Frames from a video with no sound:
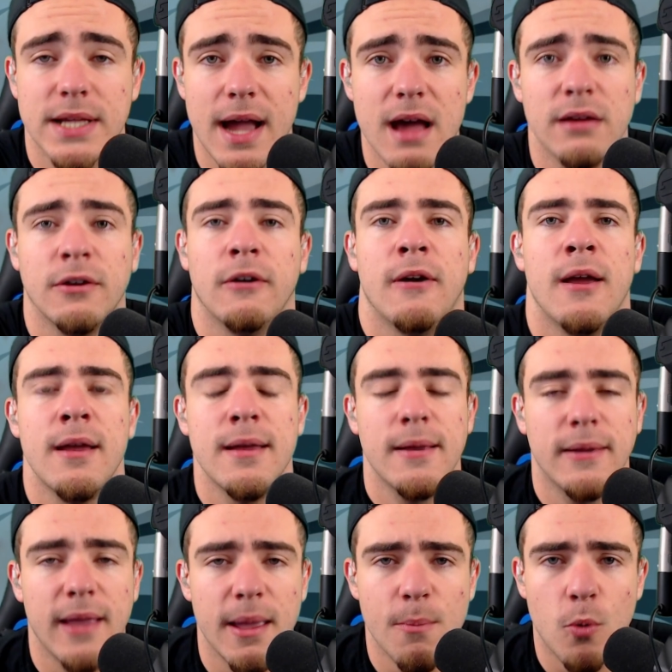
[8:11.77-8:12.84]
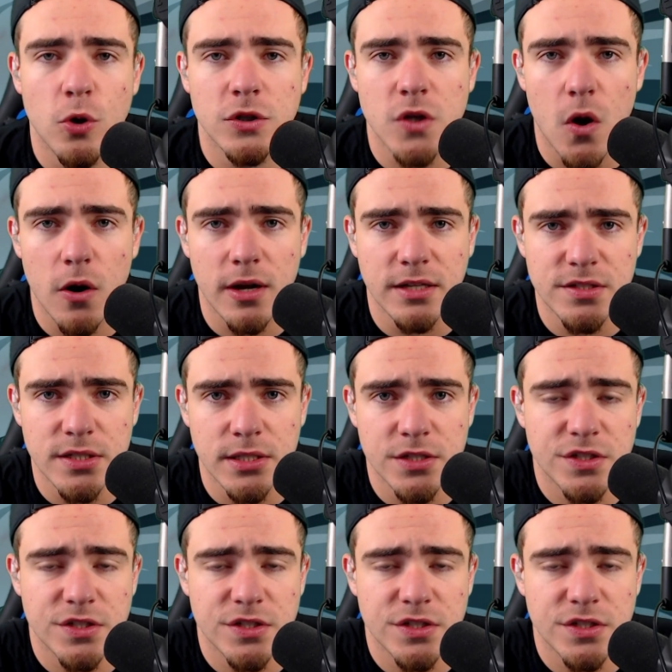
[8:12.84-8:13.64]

Goedert get more targets in this